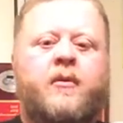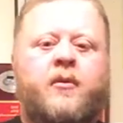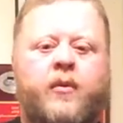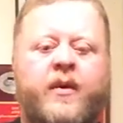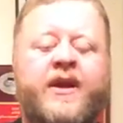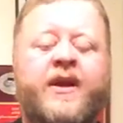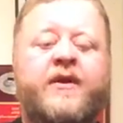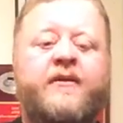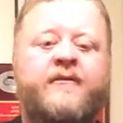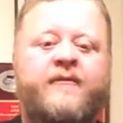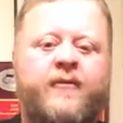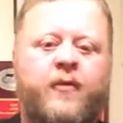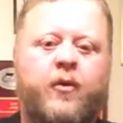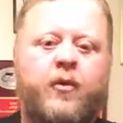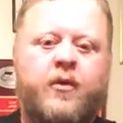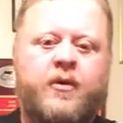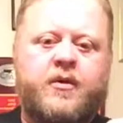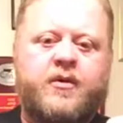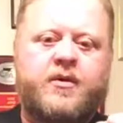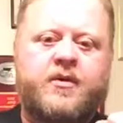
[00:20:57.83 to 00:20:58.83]

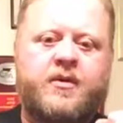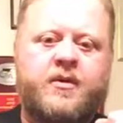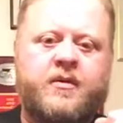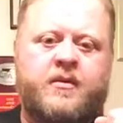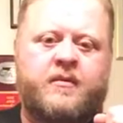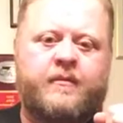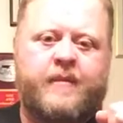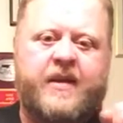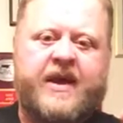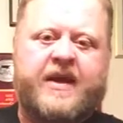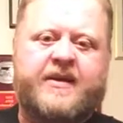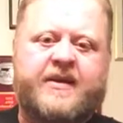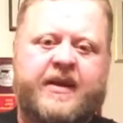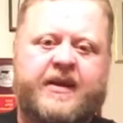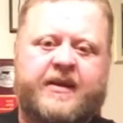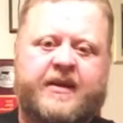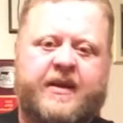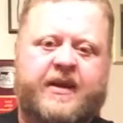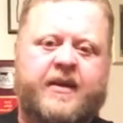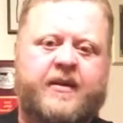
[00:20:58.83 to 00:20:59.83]
reinforce bad
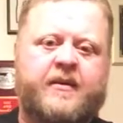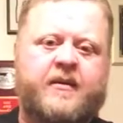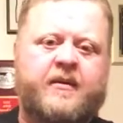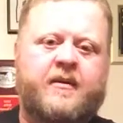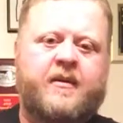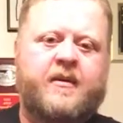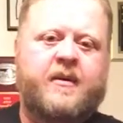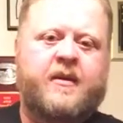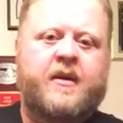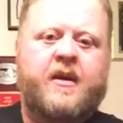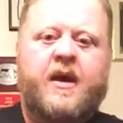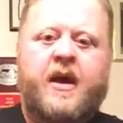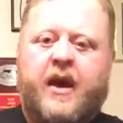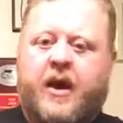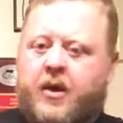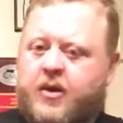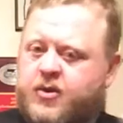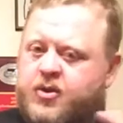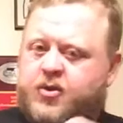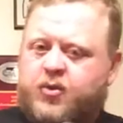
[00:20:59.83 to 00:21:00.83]
technique.
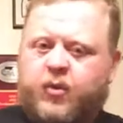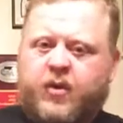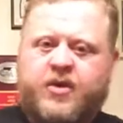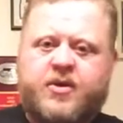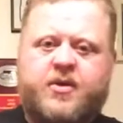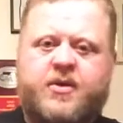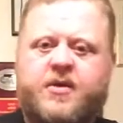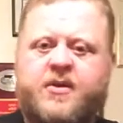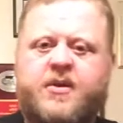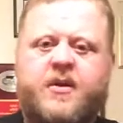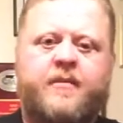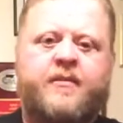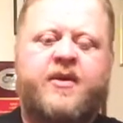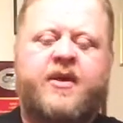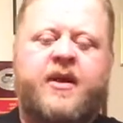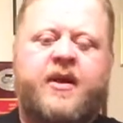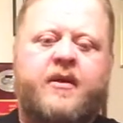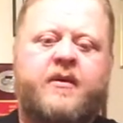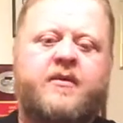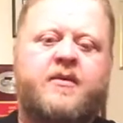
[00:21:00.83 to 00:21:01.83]
I'll switch to
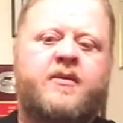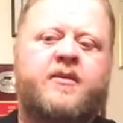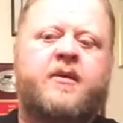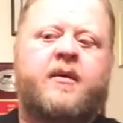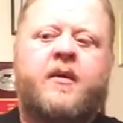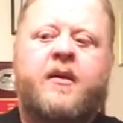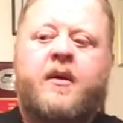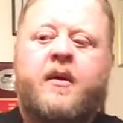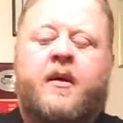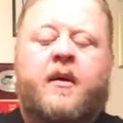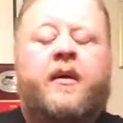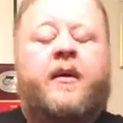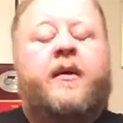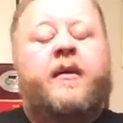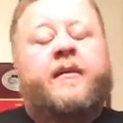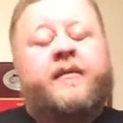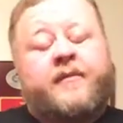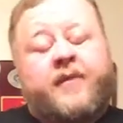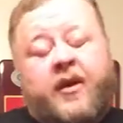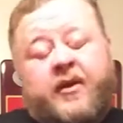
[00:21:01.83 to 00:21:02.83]
something else.
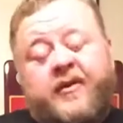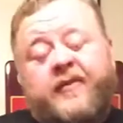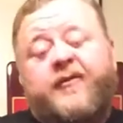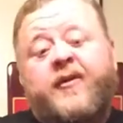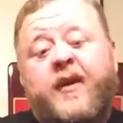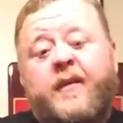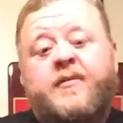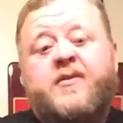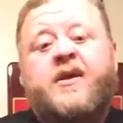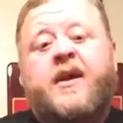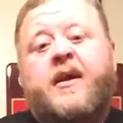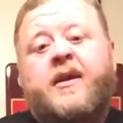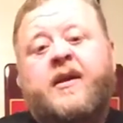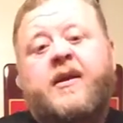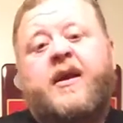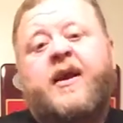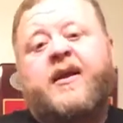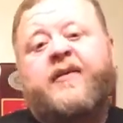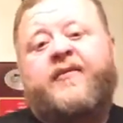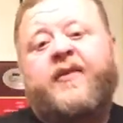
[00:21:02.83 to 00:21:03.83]
On the flip side of
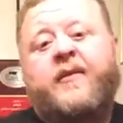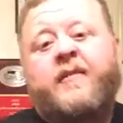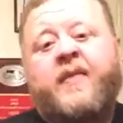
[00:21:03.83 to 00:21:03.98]
that, if